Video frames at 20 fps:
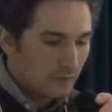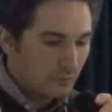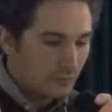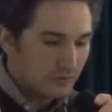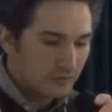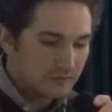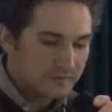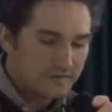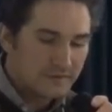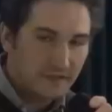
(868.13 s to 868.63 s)

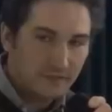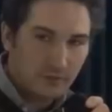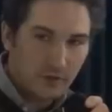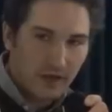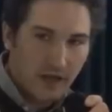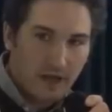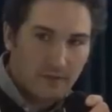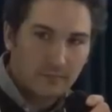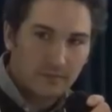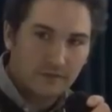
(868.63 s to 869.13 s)
we'll see
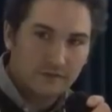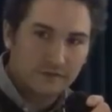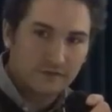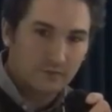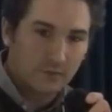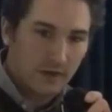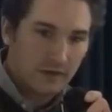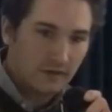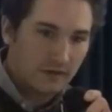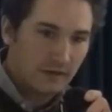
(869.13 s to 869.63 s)
what
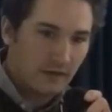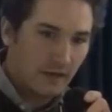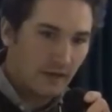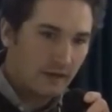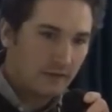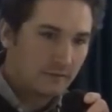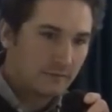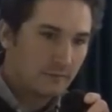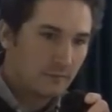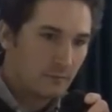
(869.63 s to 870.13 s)
happens when
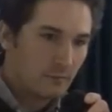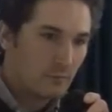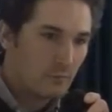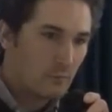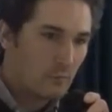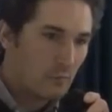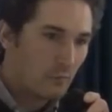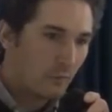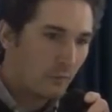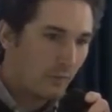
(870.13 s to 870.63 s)

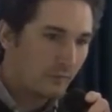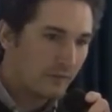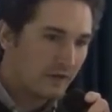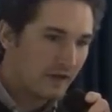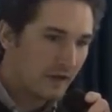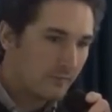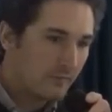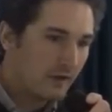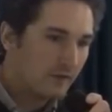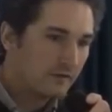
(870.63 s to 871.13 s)
we
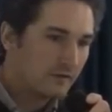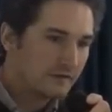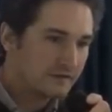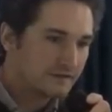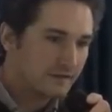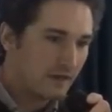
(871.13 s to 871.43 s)
come out of the